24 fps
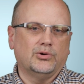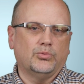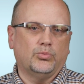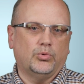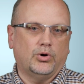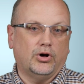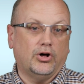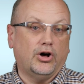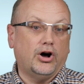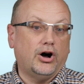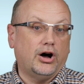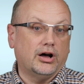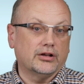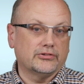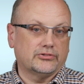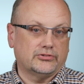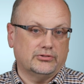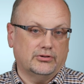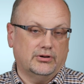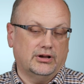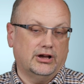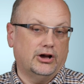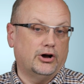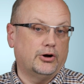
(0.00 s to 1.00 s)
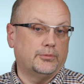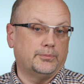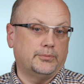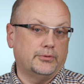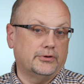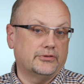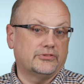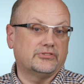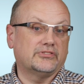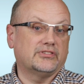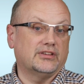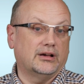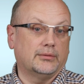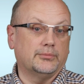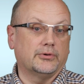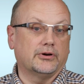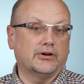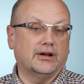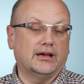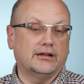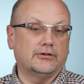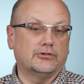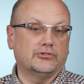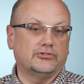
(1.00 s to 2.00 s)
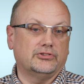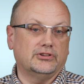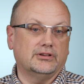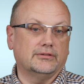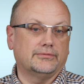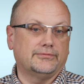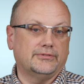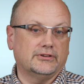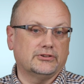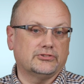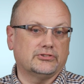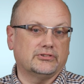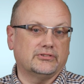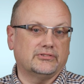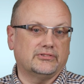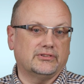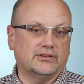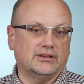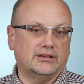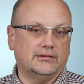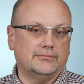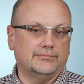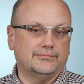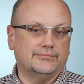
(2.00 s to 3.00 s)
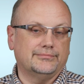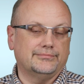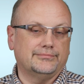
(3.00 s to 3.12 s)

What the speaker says: will also help with summer energy efficiency.